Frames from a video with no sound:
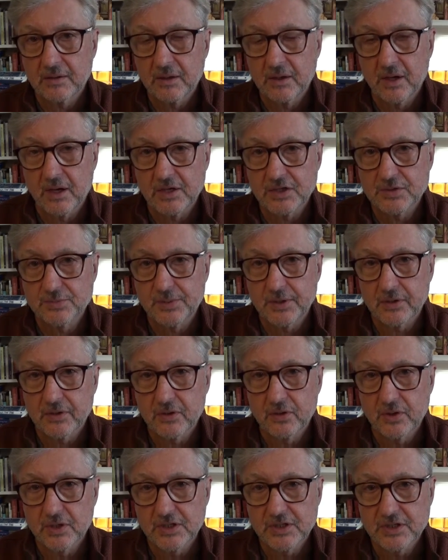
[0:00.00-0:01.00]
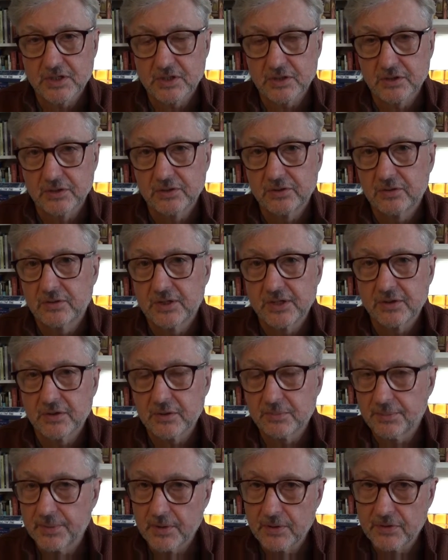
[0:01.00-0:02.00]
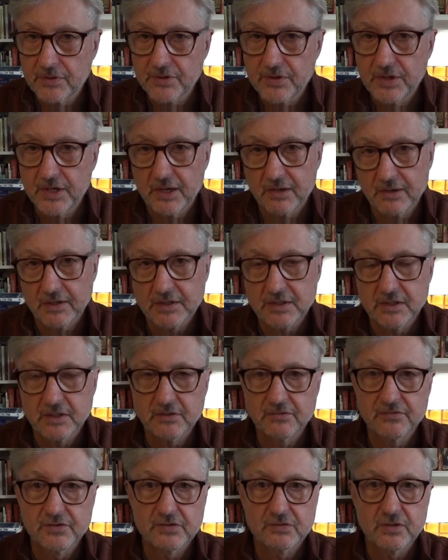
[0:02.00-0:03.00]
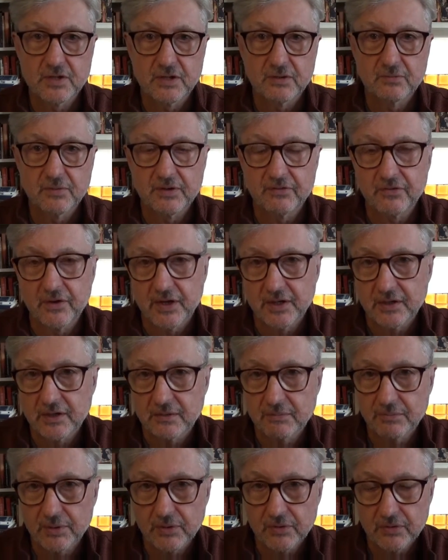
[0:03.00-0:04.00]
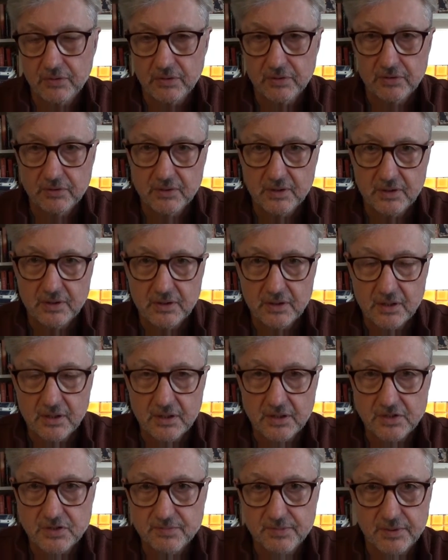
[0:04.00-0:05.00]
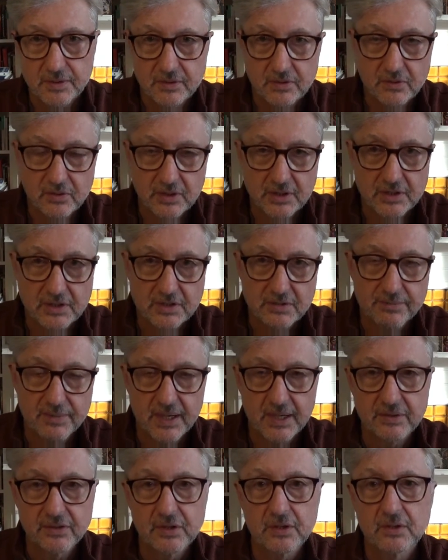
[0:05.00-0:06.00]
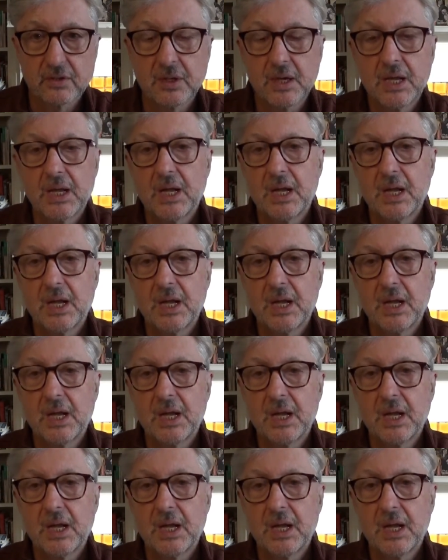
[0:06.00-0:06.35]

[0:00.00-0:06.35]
Gospel according to Luke and the birth narratives that we find in both Luke and the Gospel according to Matthew,